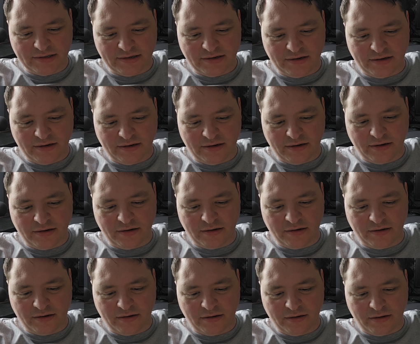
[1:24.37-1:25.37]

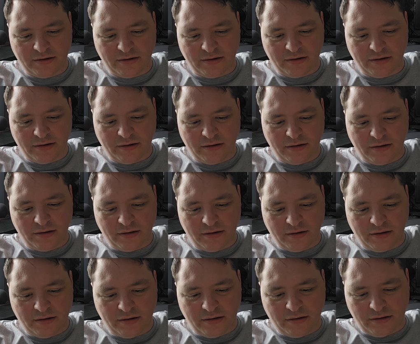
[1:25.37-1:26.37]

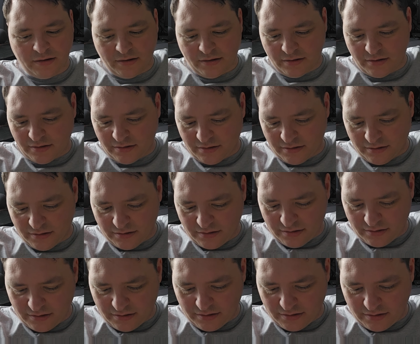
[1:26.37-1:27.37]

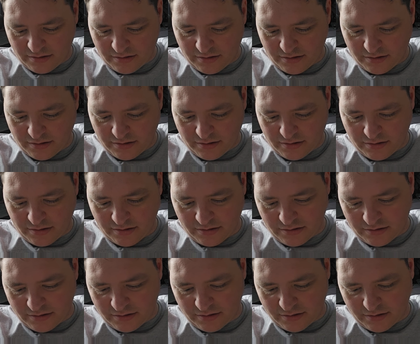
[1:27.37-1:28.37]

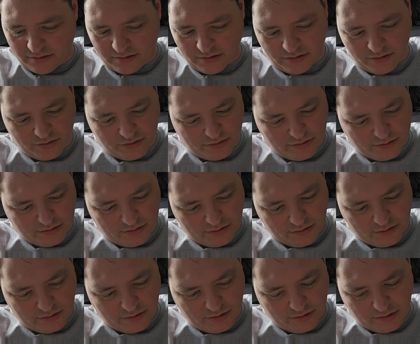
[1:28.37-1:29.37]

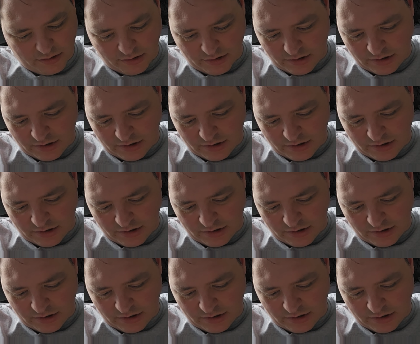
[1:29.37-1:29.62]
No one is speaking in this clip.